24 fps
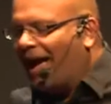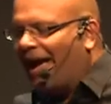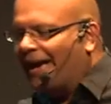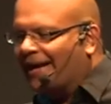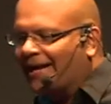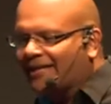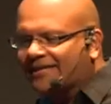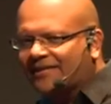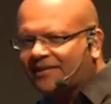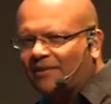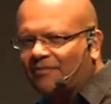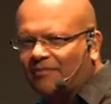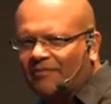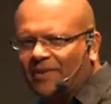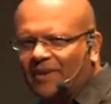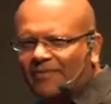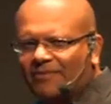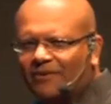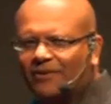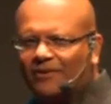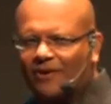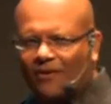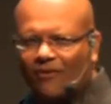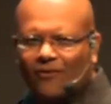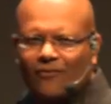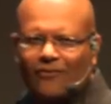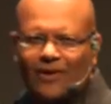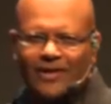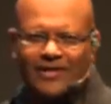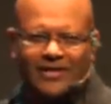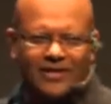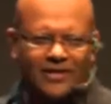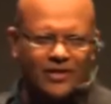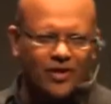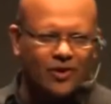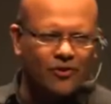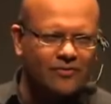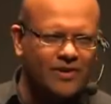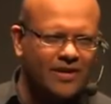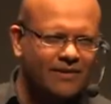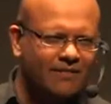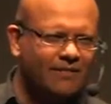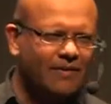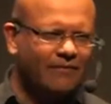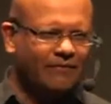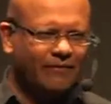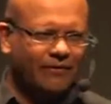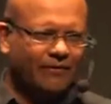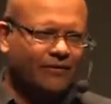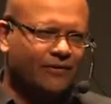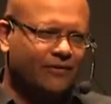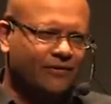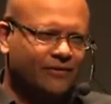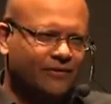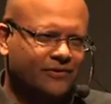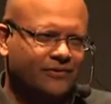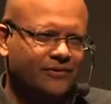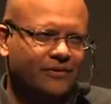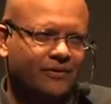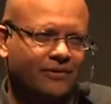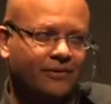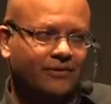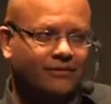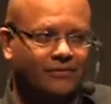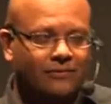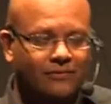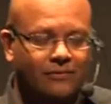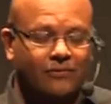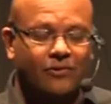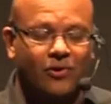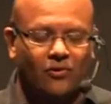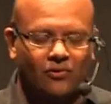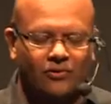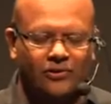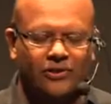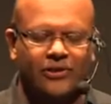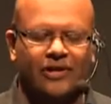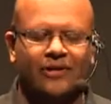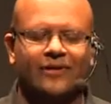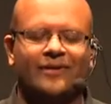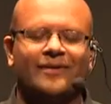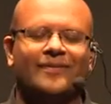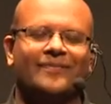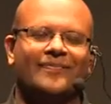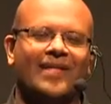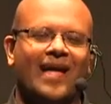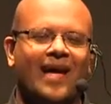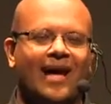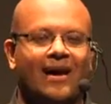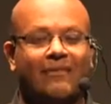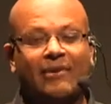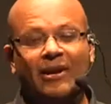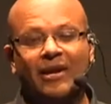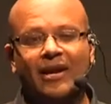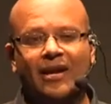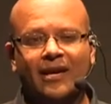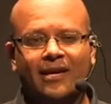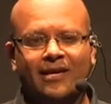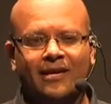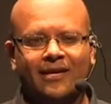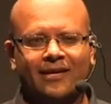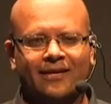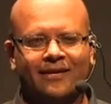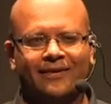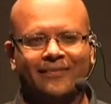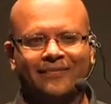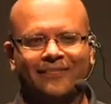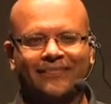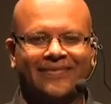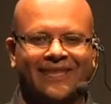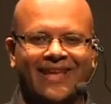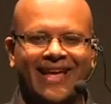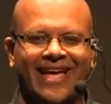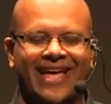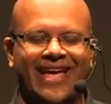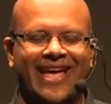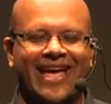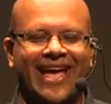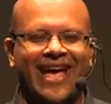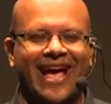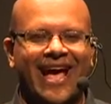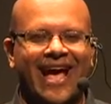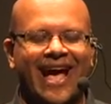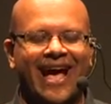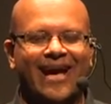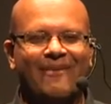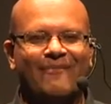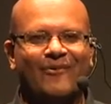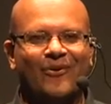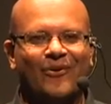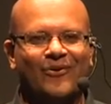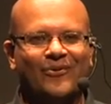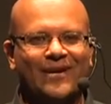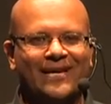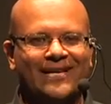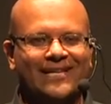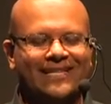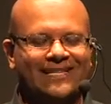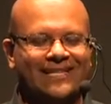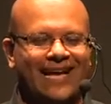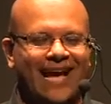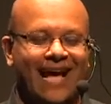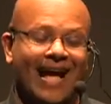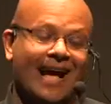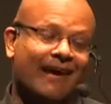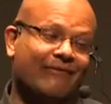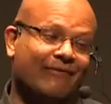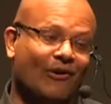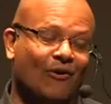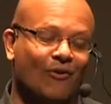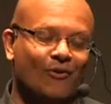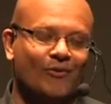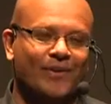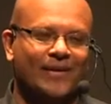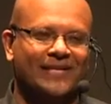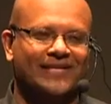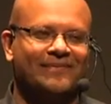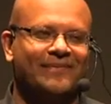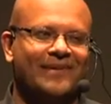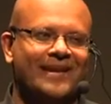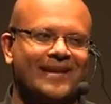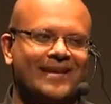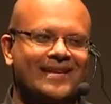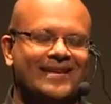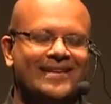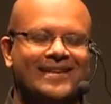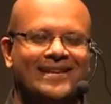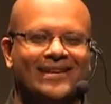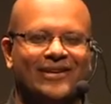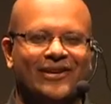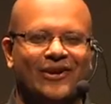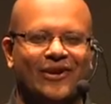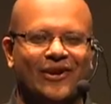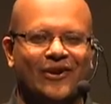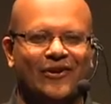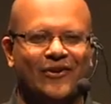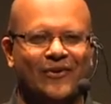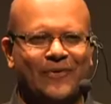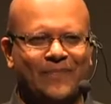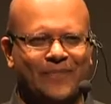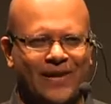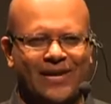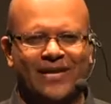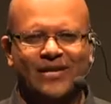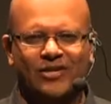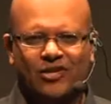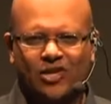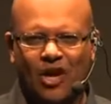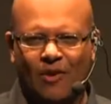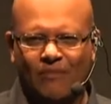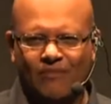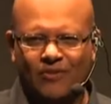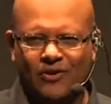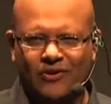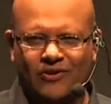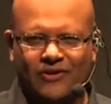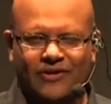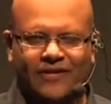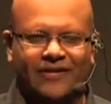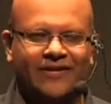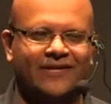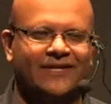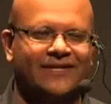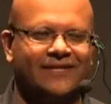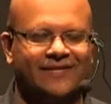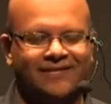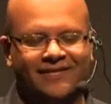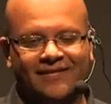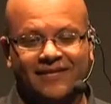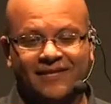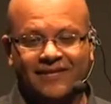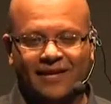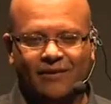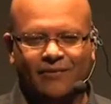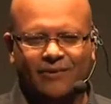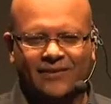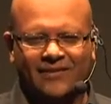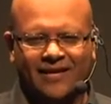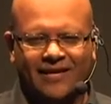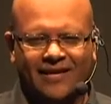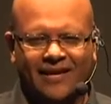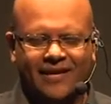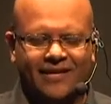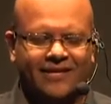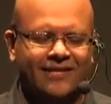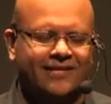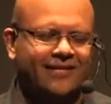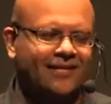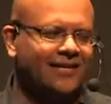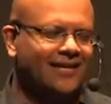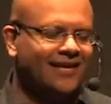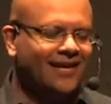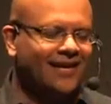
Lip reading: I guess some people already know me, but for those who don't know, I'm a geek. I've always been, you know, into computers since I was a kid.